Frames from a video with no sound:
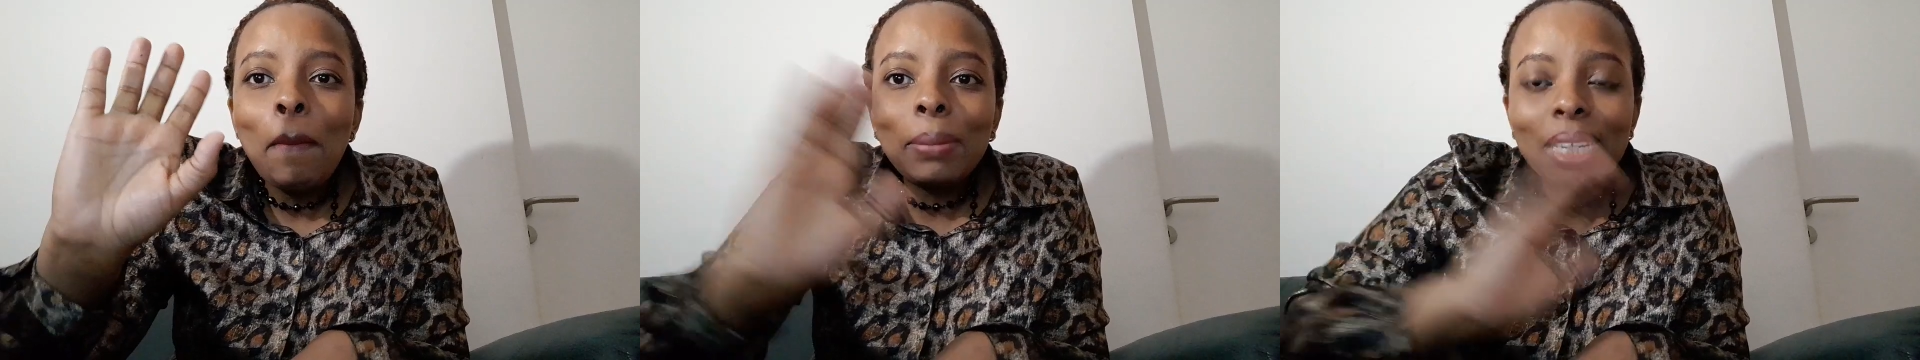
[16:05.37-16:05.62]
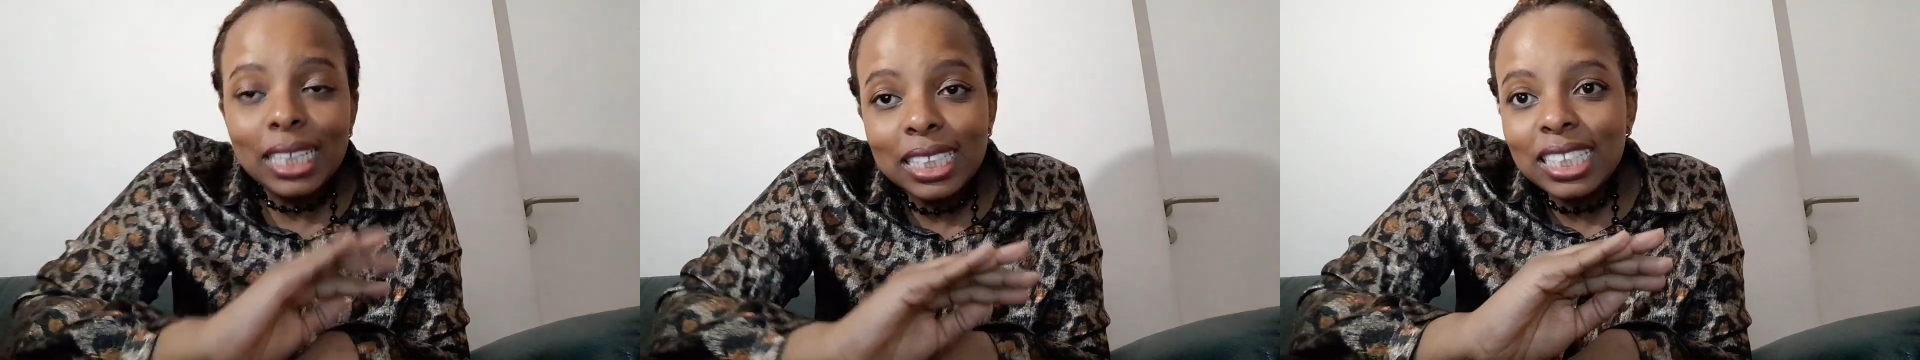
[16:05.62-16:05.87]

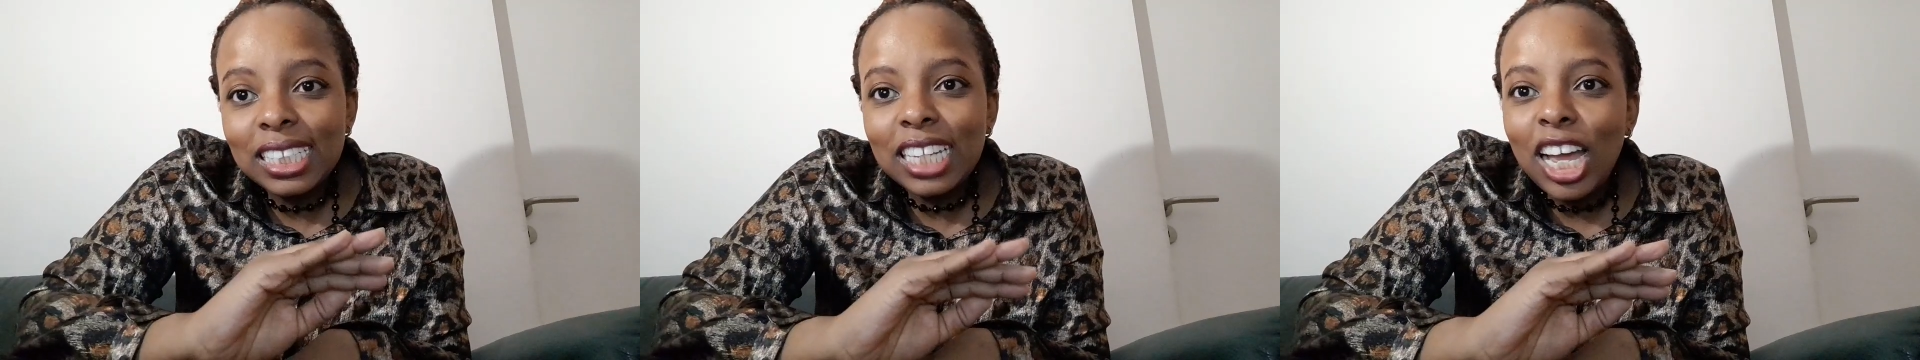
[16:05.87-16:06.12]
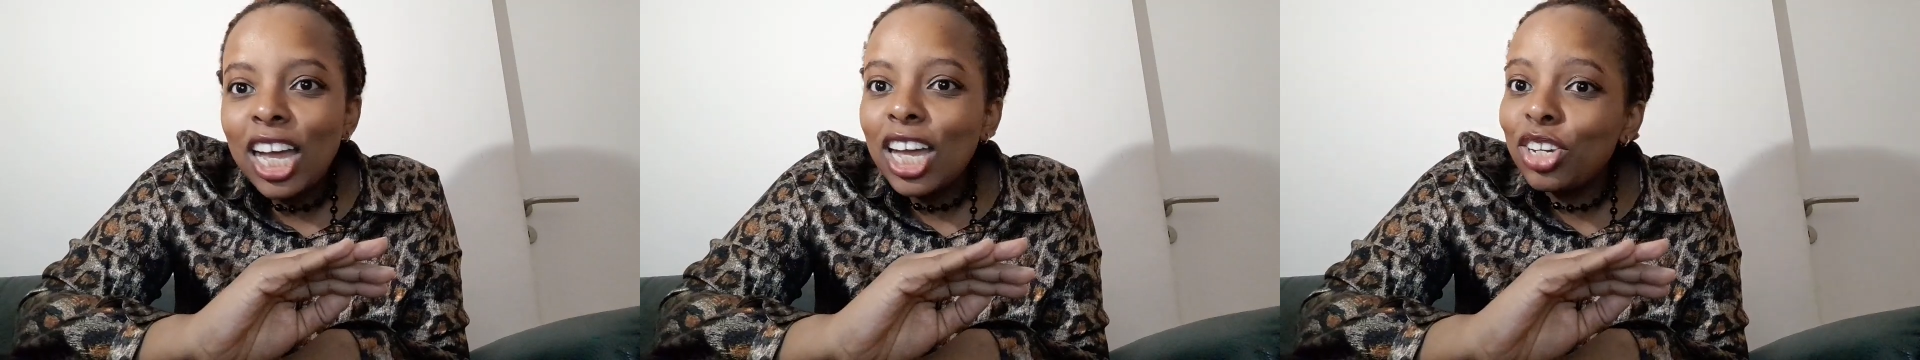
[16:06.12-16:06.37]
Please
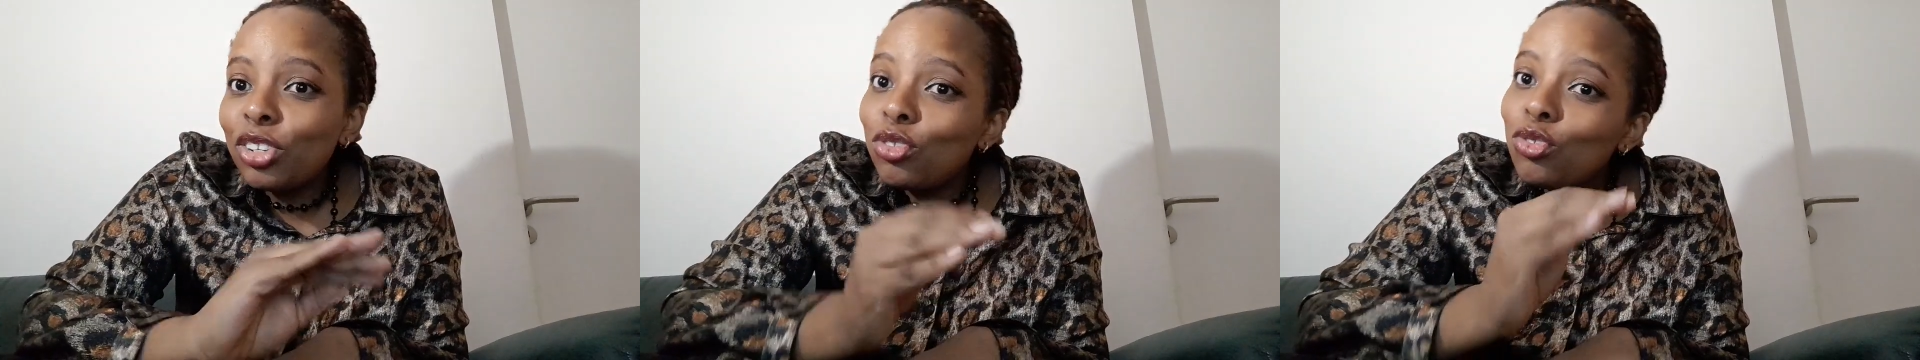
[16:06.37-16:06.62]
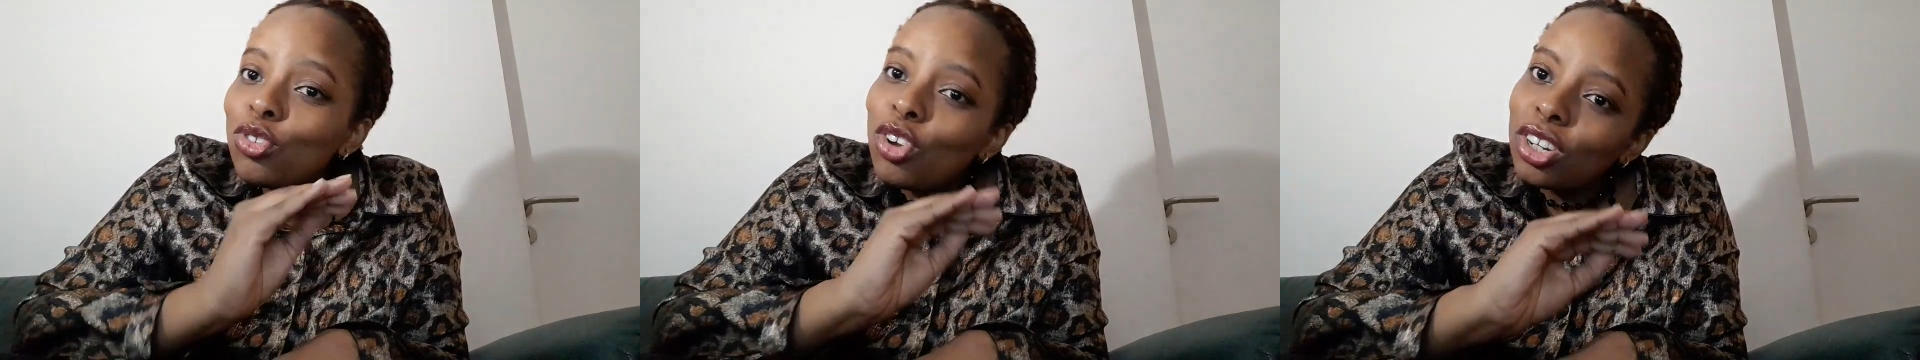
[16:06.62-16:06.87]

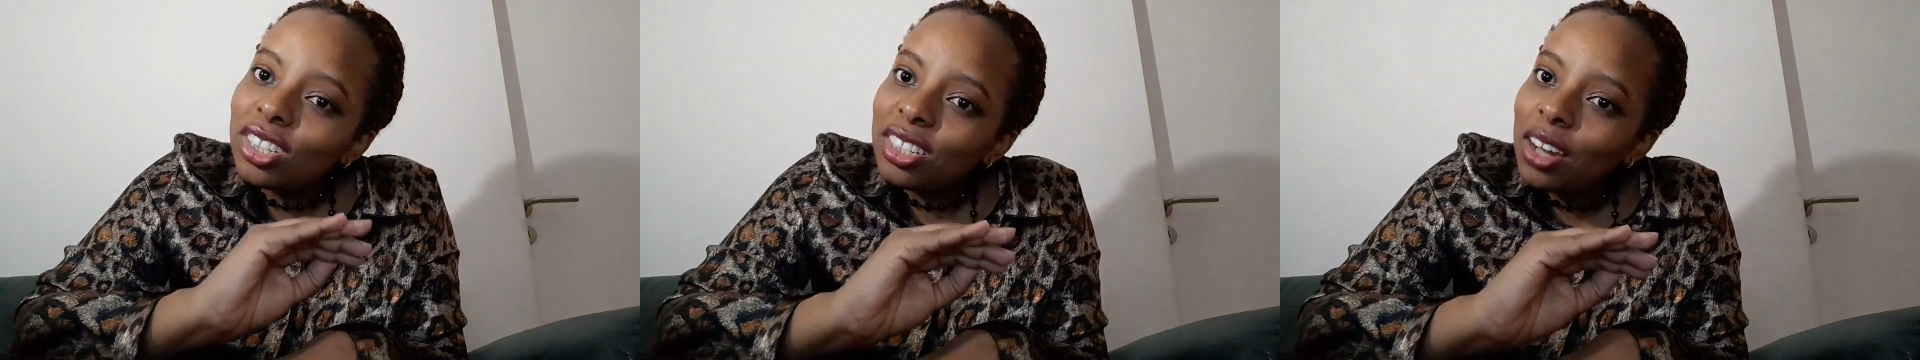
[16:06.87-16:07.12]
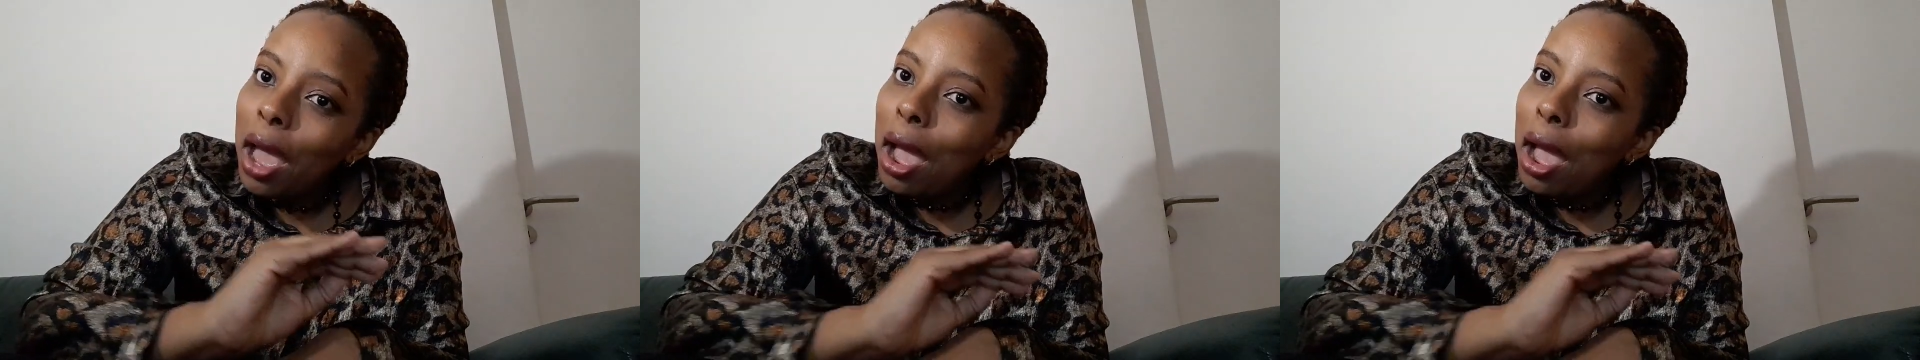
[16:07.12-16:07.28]
do not